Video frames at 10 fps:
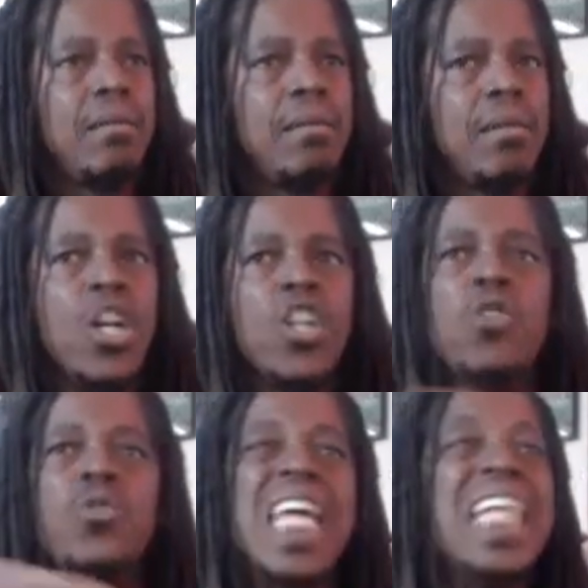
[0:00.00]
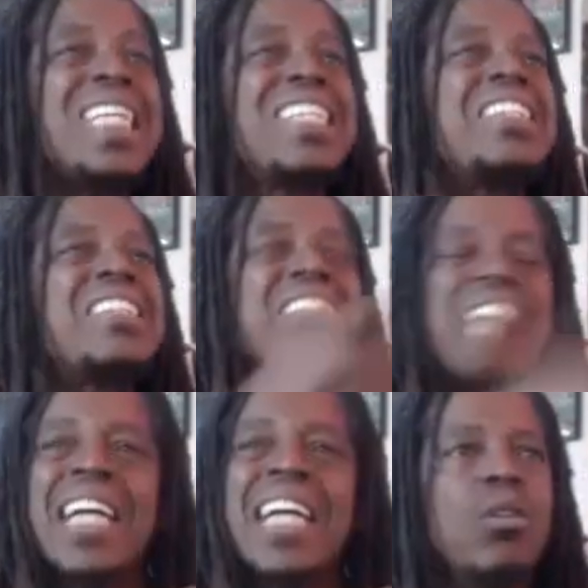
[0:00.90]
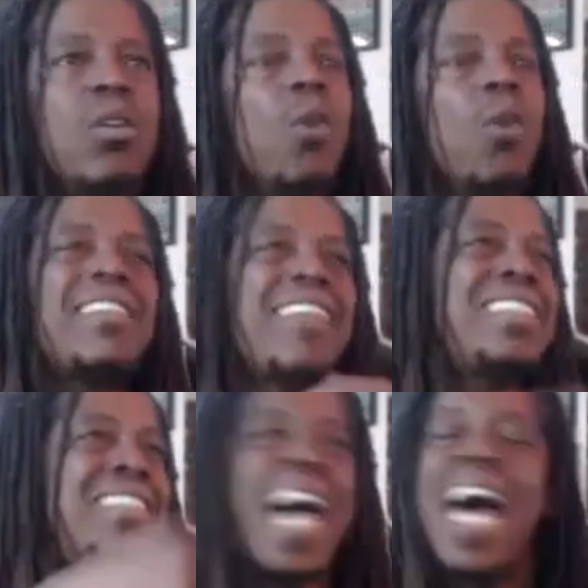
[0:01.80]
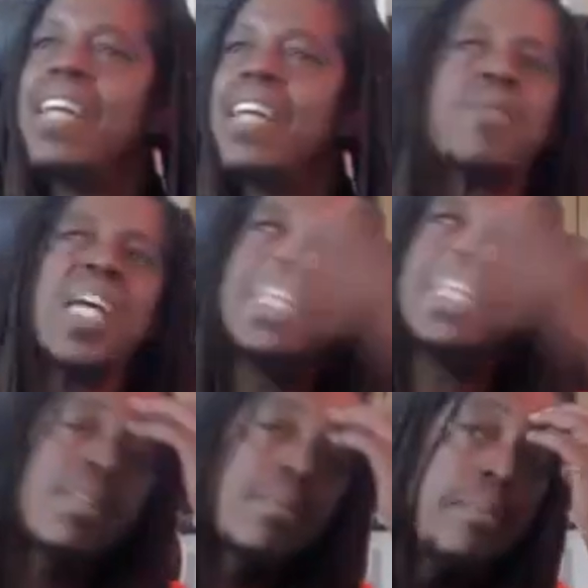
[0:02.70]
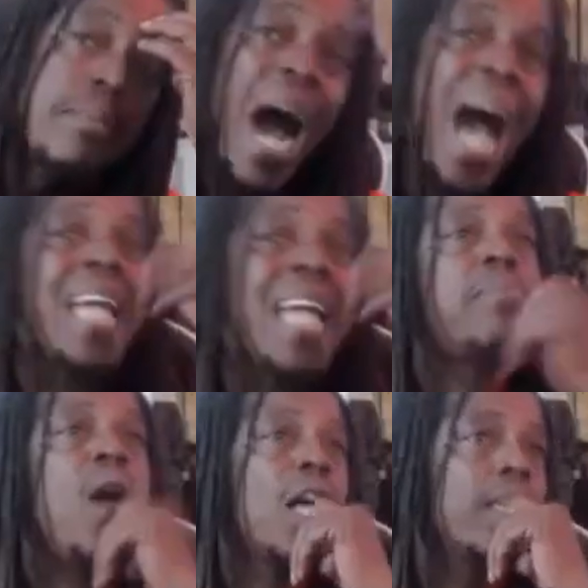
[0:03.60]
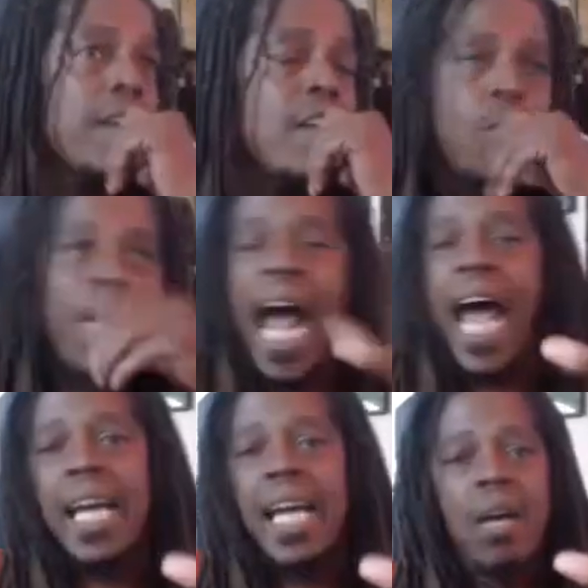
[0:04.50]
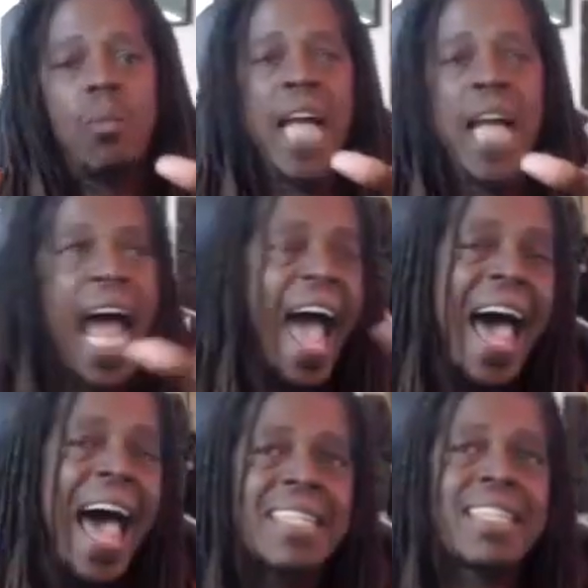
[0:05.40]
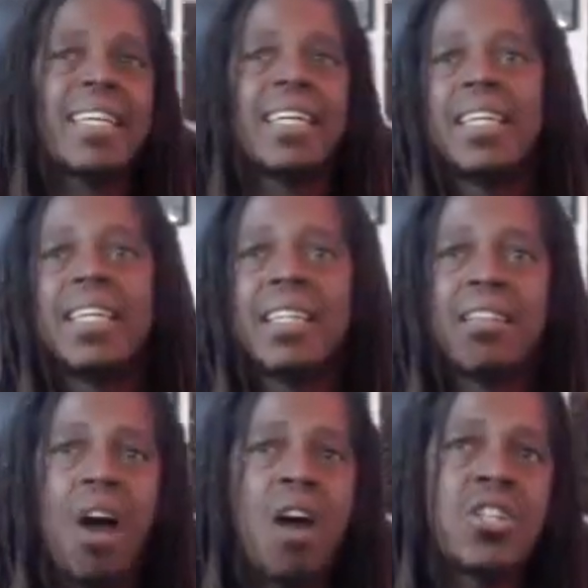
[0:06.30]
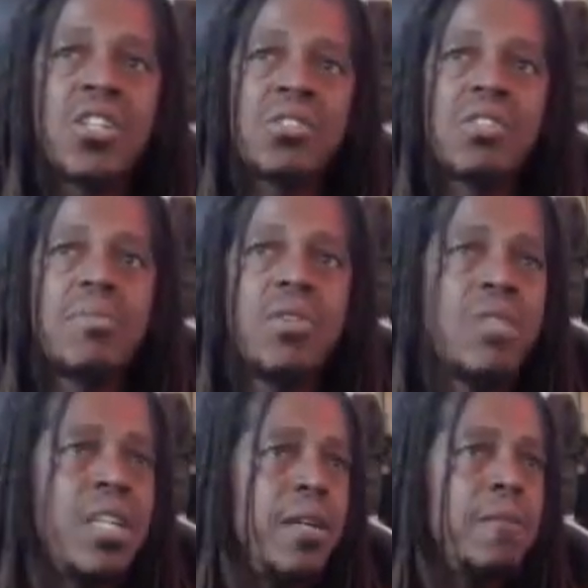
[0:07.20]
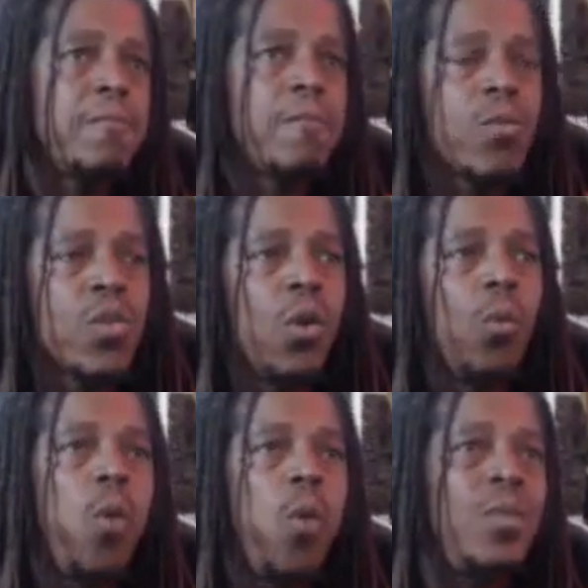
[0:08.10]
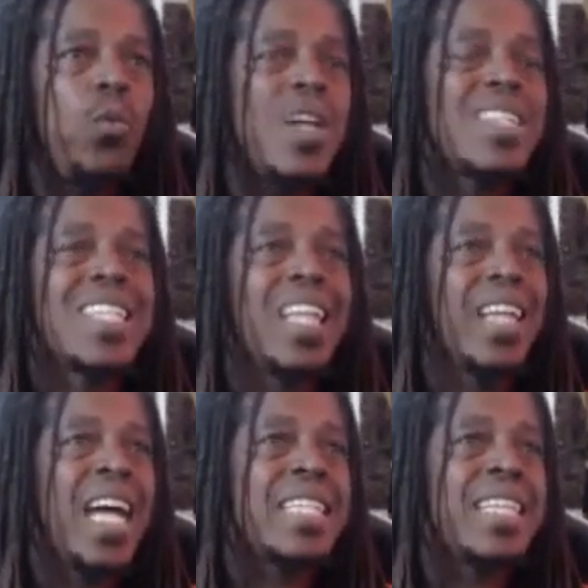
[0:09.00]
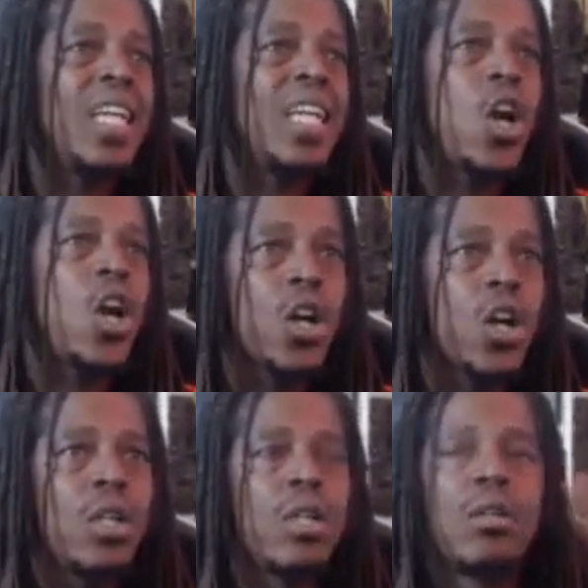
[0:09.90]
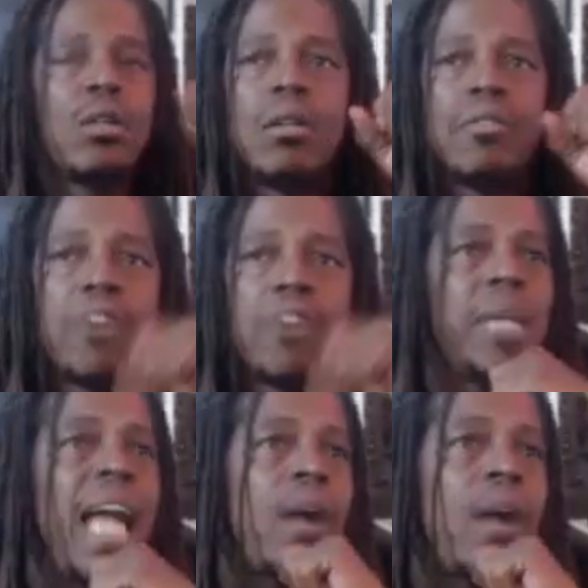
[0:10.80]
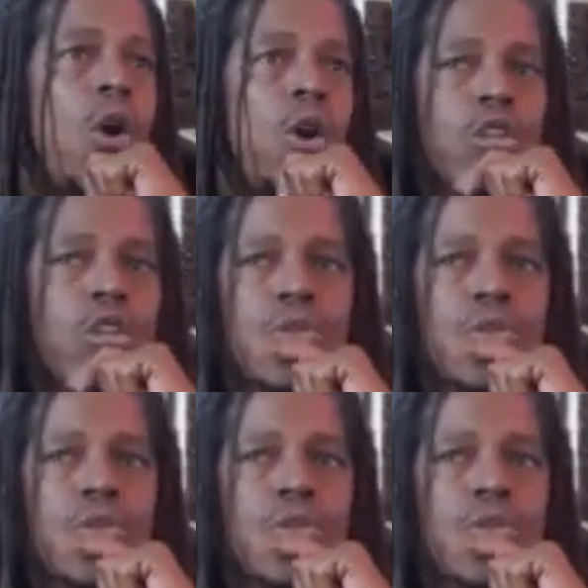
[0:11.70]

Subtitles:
You didn't distill what they said. It is mind-boggling when I ask the conscious community, what was the lesson learned from Black Wall Street?